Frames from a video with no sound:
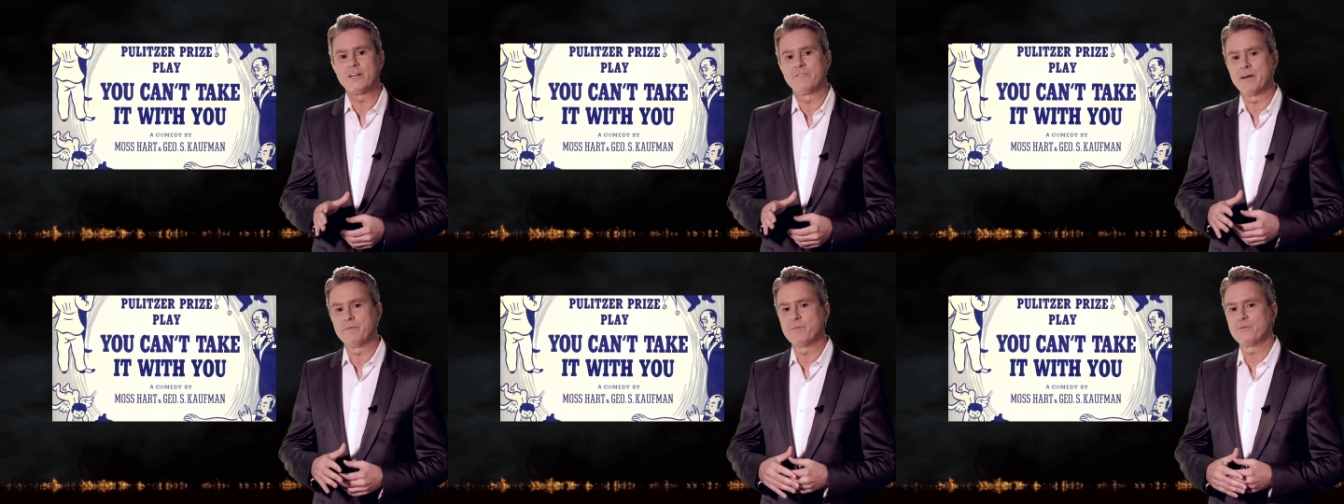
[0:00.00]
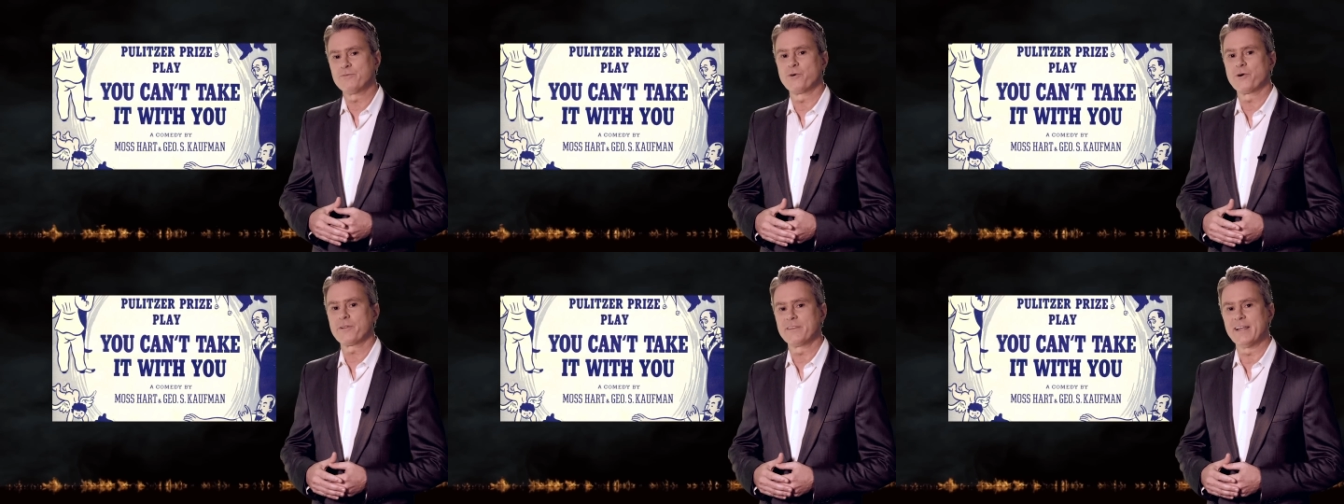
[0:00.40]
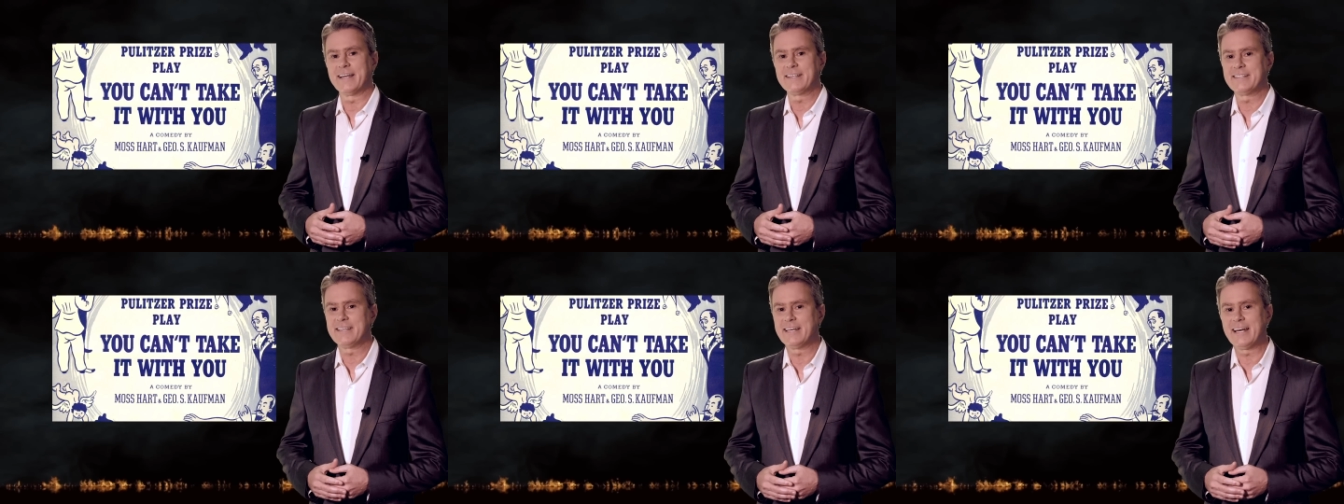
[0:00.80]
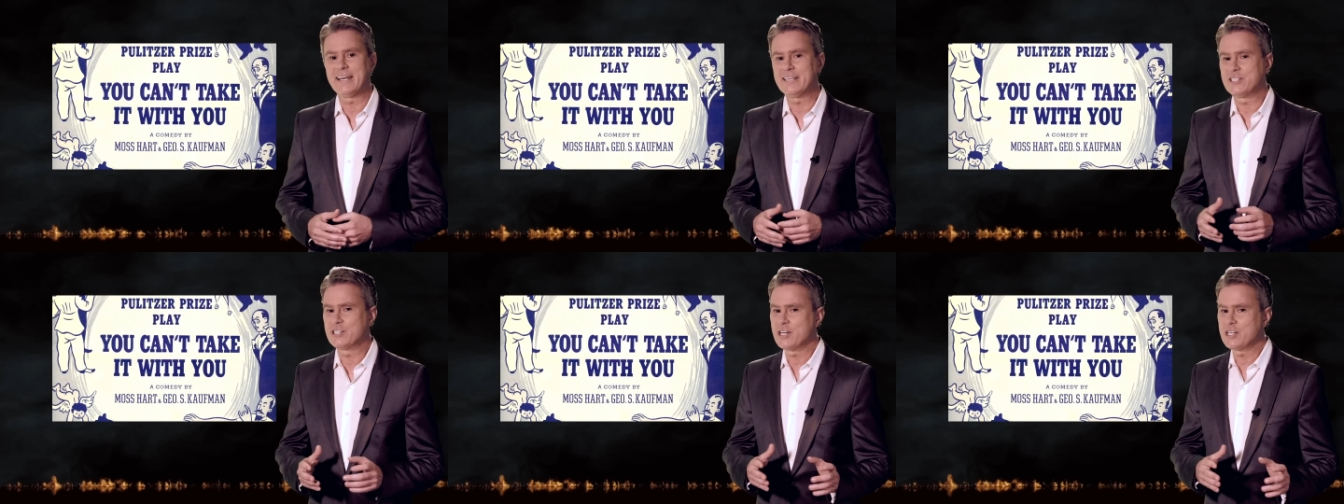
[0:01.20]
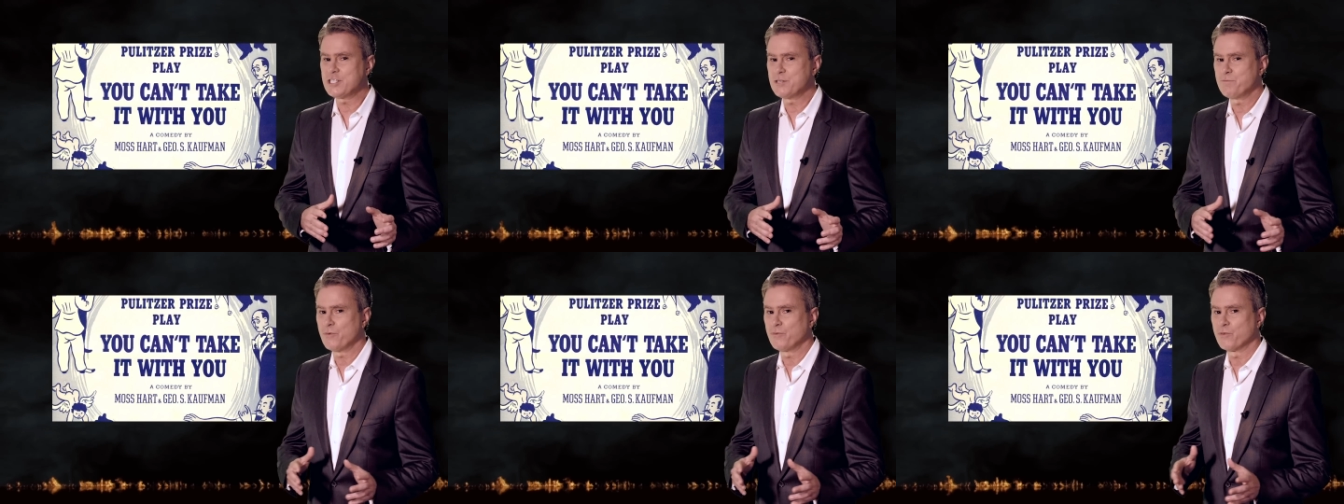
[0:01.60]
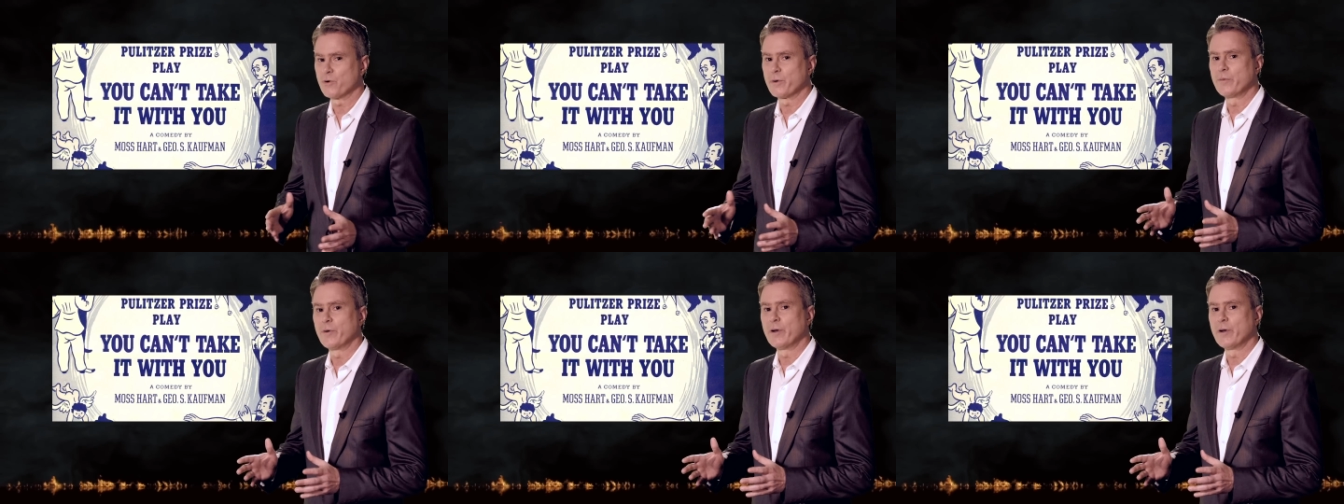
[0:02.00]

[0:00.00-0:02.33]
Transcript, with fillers: November 4th, 1980, just before we